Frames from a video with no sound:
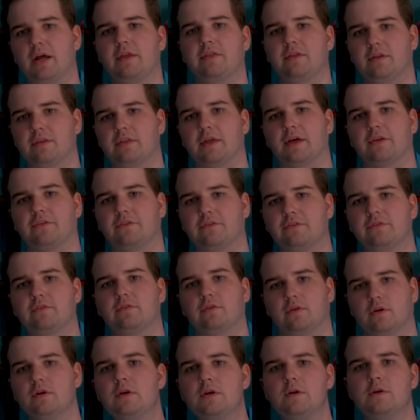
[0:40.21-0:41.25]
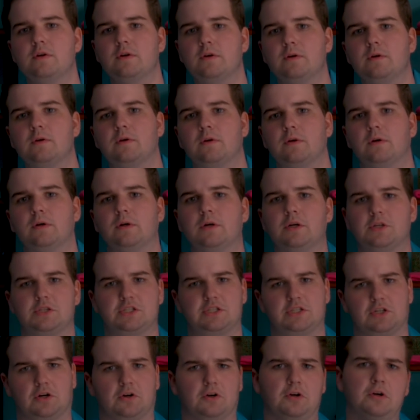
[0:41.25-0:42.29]
I think that's a
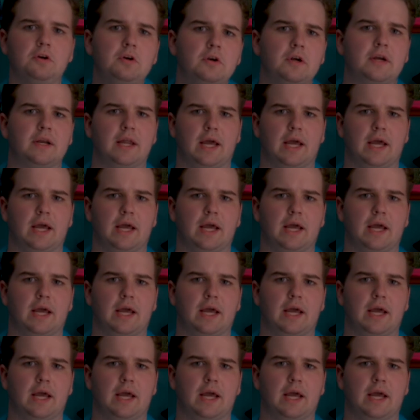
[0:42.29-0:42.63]
start,